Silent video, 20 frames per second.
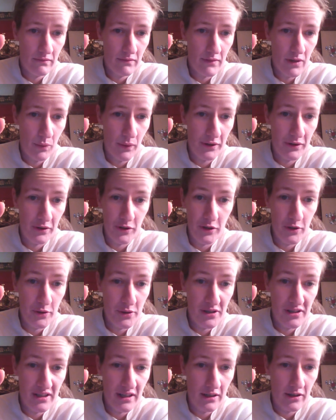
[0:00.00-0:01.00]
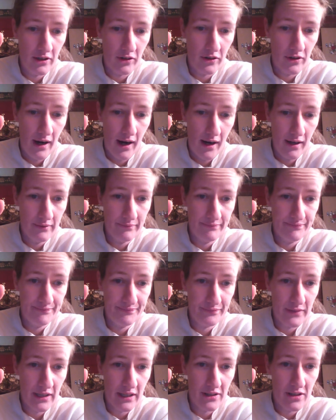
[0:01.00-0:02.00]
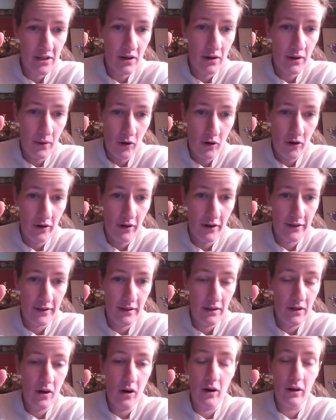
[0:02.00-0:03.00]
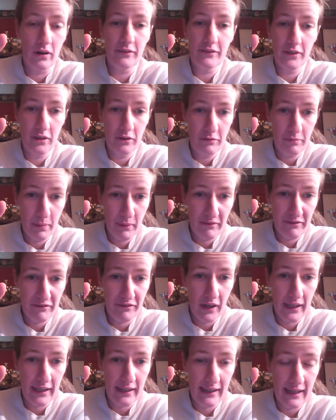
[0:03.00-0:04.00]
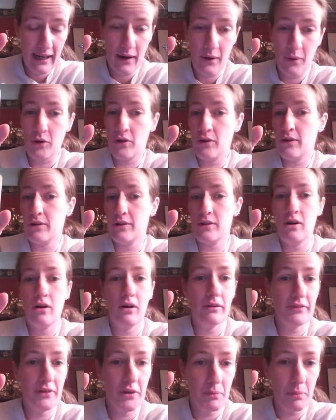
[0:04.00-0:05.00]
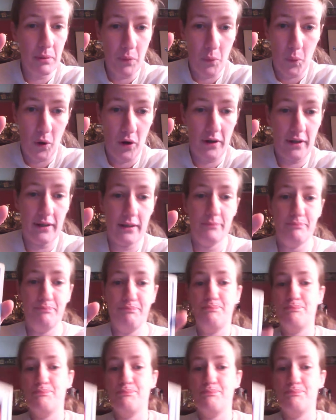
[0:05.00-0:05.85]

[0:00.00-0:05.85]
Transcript: Whether you see it or not. That's how hard all of you've been fighting, how hard all of you've been working.